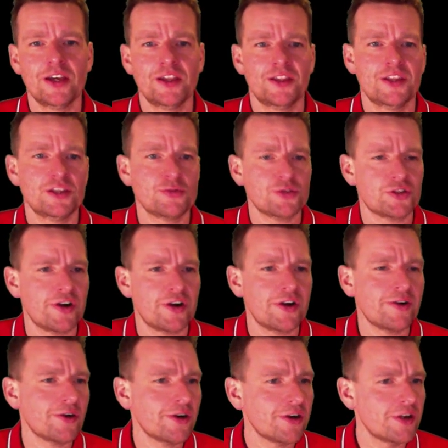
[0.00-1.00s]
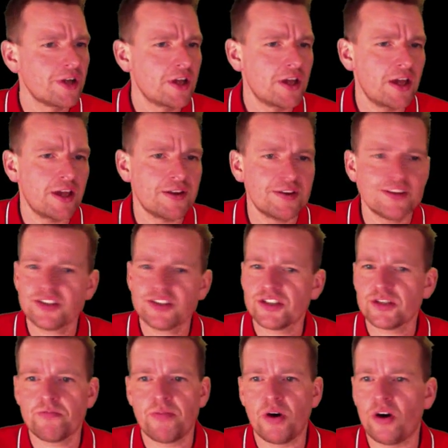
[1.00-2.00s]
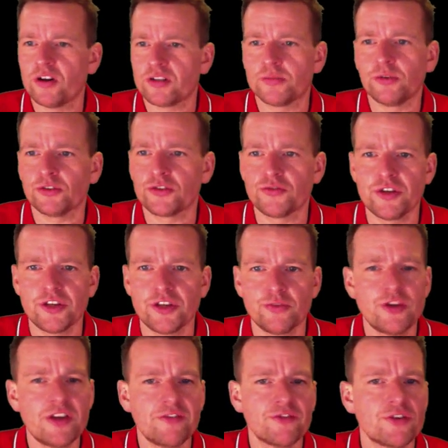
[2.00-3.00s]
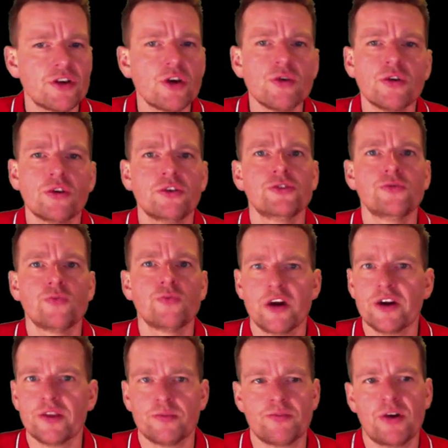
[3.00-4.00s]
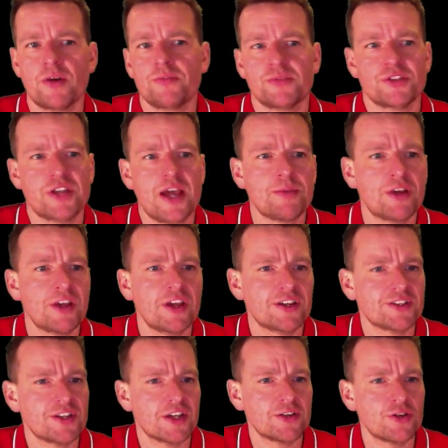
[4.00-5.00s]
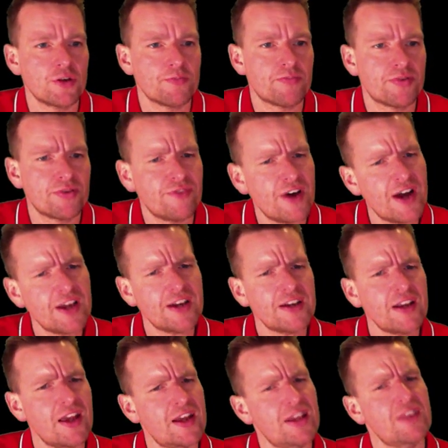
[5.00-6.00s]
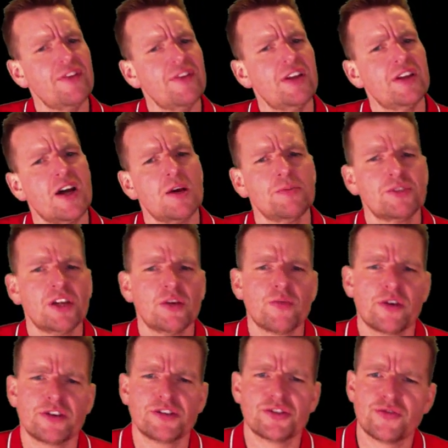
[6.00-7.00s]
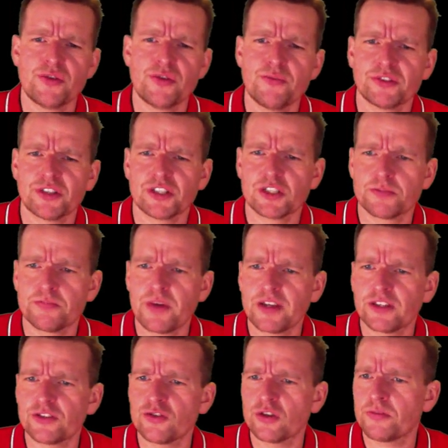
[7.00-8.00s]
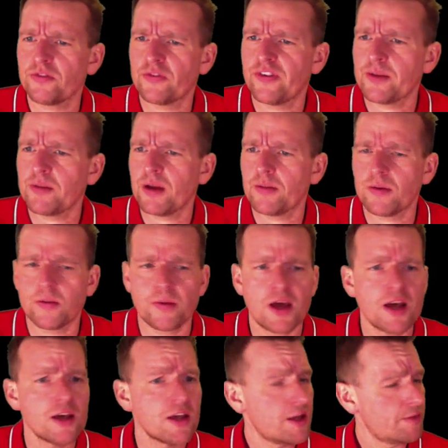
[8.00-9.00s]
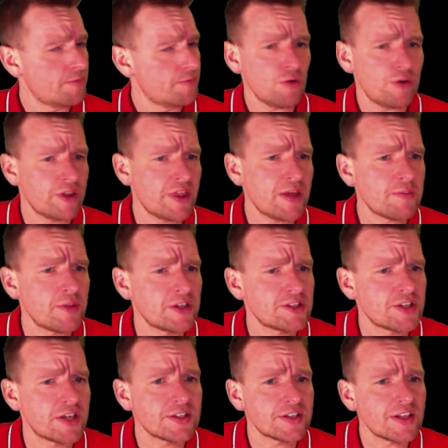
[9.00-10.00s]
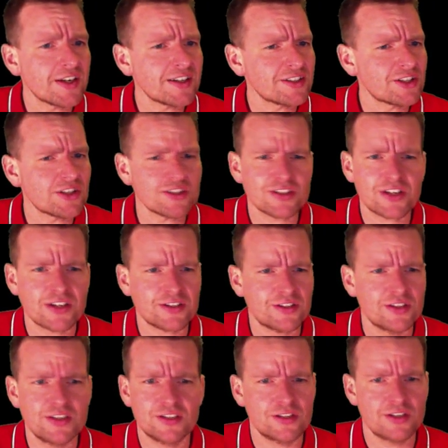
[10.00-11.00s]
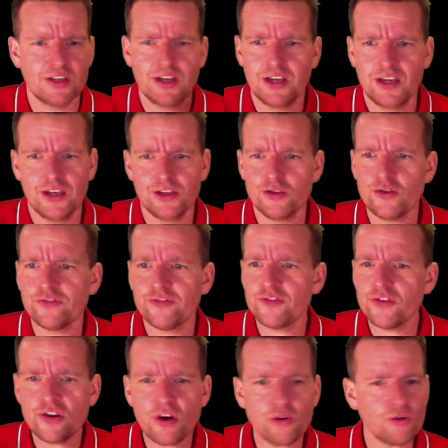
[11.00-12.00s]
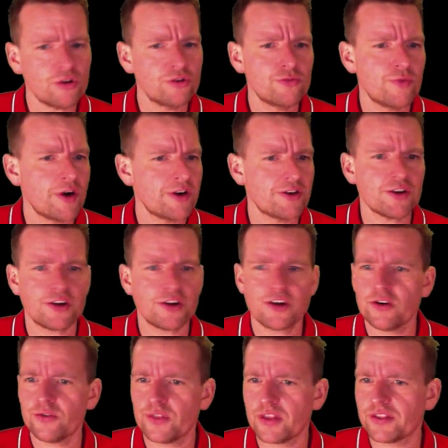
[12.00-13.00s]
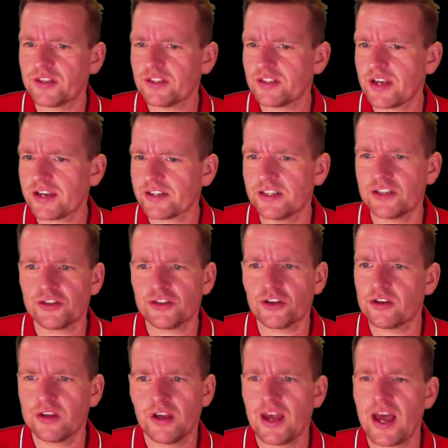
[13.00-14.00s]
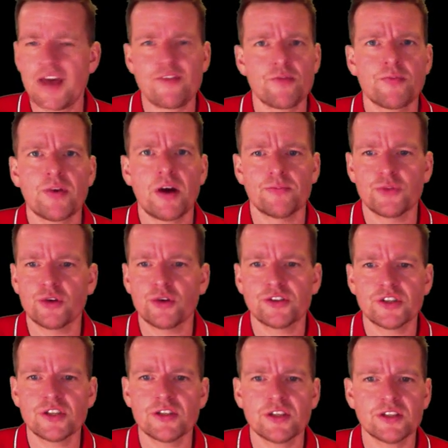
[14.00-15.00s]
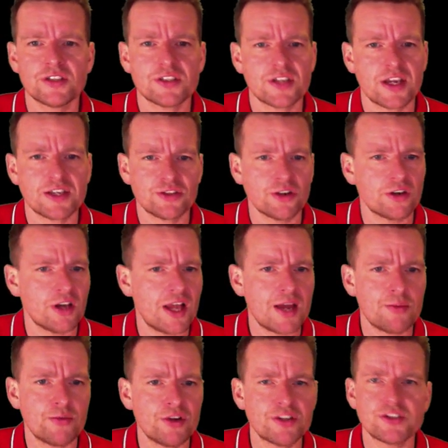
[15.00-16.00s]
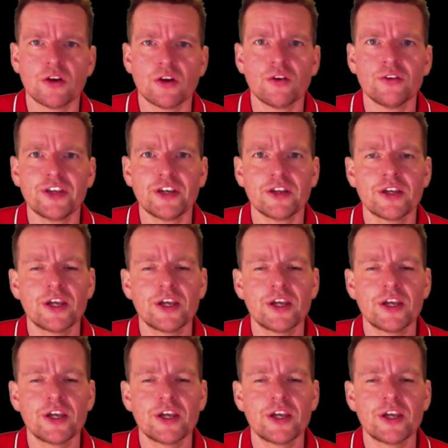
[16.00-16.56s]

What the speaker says: This was the error. And this is impossible to read. We have no clue where the problem is happening. It said you provided an invalid object where a stream was expected. You can provide blah, blah, blah. Okay, that makes sense. And then it just says these, you have no clue where in your code that this actually should have a problem. You can see this is external libraries, all of it.